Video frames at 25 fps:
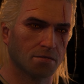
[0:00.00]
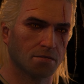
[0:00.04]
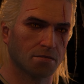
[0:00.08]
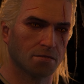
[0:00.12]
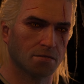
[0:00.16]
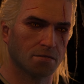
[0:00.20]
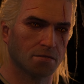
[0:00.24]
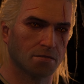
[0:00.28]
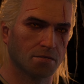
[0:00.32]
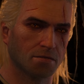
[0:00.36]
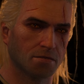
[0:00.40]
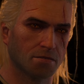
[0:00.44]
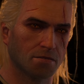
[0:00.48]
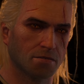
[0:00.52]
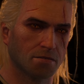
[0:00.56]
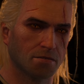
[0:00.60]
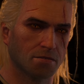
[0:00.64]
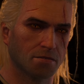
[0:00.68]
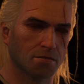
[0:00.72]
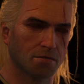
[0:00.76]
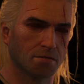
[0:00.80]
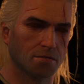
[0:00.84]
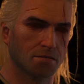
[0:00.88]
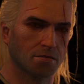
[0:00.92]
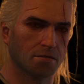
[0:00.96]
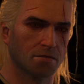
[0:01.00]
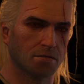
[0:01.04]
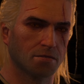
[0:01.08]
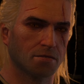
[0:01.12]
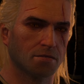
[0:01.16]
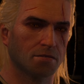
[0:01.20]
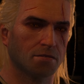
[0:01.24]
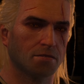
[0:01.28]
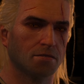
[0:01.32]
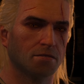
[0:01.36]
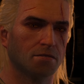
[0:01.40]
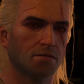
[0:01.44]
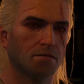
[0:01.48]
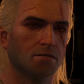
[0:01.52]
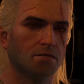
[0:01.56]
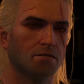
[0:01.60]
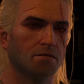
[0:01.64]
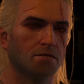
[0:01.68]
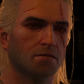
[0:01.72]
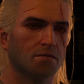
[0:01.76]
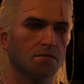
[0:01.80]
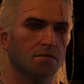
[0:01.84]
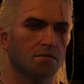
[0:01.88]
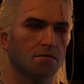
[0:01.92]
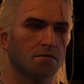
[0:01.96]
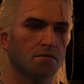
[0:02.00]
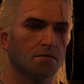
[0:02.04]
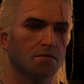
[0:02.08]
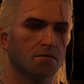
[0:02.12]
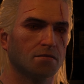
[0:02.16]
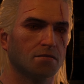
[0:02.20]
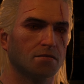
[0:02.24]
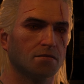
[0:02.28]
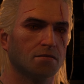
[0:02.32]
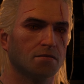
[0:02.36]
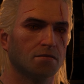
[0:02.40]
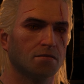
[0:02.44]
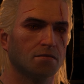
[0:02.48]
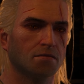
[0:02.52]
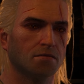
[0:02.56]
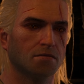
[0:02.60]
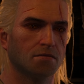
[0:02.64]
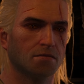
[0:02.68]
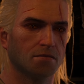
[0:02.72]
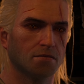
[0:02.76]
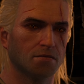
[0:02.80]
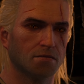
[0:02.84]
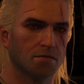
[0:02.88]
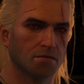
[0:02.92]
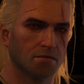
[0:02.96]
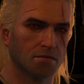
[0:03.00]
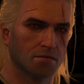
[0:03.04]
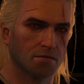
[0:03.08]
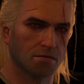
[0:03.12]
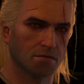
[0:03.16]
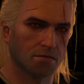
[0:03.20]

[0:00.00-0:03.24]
(silence)